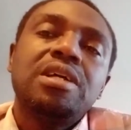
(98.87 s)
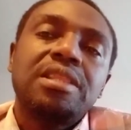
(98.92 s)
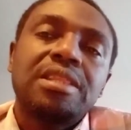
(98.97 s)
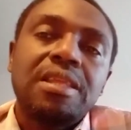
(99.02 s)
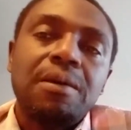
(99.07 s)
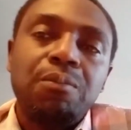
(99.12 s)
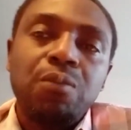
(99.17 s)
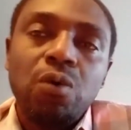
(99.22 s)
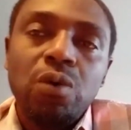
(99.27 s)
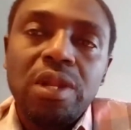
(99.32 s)

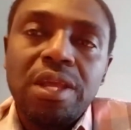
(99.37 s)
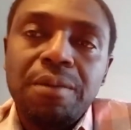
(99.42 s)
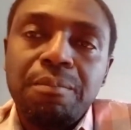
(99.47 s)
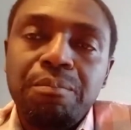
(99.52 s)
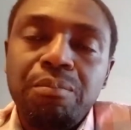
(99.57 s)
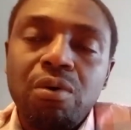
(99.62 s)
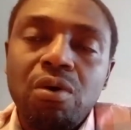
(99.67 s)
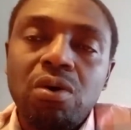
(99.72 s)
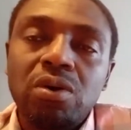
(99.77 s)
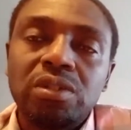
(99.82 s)

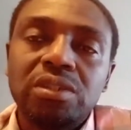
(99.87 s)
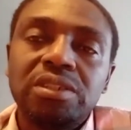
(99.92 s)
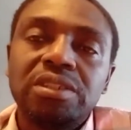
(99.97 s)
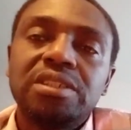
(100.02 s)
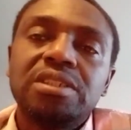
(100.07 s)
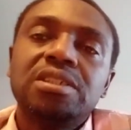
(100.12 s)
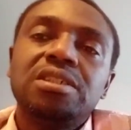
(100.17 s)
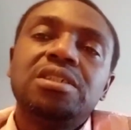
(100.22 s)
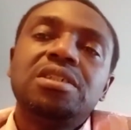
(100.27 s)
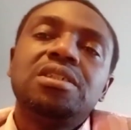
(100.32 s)
tarpaulin
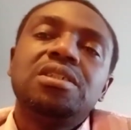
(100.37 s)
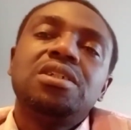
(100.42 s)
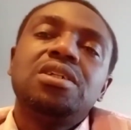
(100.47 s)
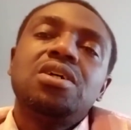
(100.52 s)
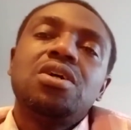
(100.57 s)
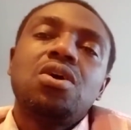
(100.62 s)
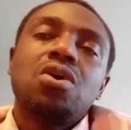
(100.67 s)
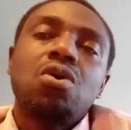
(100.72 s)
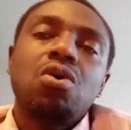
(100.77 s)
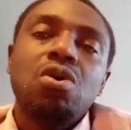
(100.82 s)
pond,
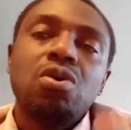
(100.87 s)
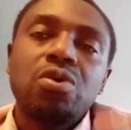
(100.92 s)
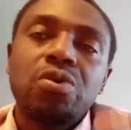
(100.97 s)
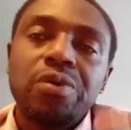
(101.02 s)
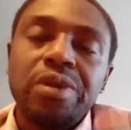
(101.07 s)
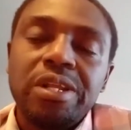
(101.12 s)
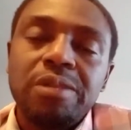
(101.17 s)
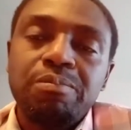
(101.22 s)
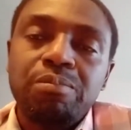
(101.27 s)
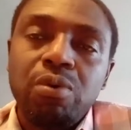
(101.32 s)

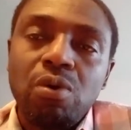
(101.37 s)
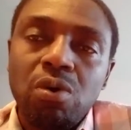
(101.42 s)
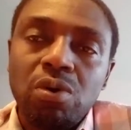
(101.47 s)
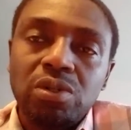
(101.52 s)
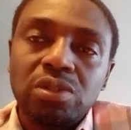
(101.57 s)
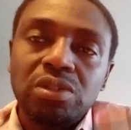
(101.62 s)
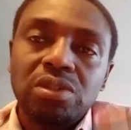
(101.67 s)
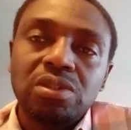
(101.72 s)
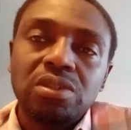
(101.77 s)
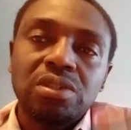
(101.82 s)
concrete
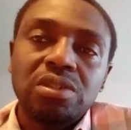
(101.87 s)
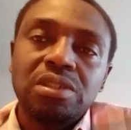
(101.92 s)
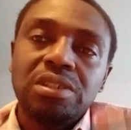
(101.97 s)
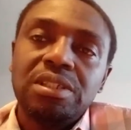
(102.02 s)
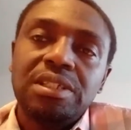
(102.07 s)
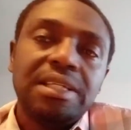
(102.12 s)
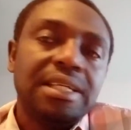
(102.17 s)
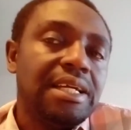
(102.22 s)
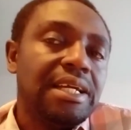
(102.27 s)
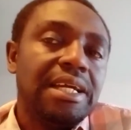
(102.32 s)
pond,
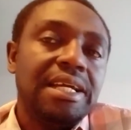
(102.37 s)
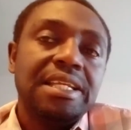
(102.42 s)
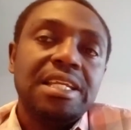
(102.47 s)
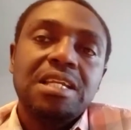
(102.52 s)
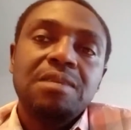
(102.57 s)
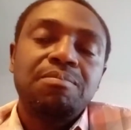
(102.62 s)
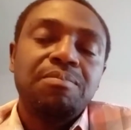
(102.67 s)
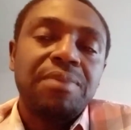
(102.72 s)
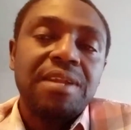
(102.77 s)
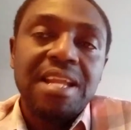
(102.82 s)
and
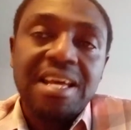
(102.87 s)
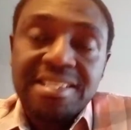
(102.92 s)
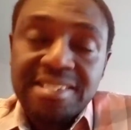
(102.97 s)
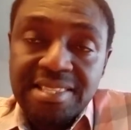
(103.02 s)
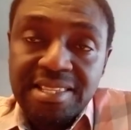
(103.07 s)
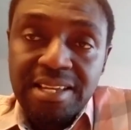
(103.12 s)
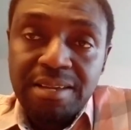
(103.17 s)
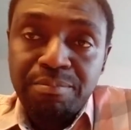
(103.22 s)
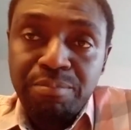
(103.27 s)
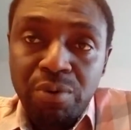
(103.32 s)
then
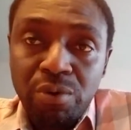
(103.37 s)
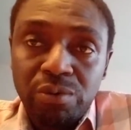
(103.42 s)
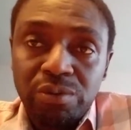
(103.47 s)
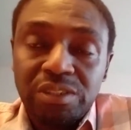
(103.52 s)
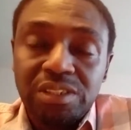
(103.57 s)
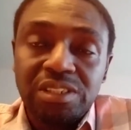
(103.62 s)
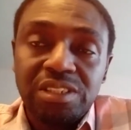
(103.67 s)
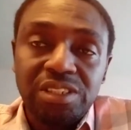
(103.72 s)
plastic pond.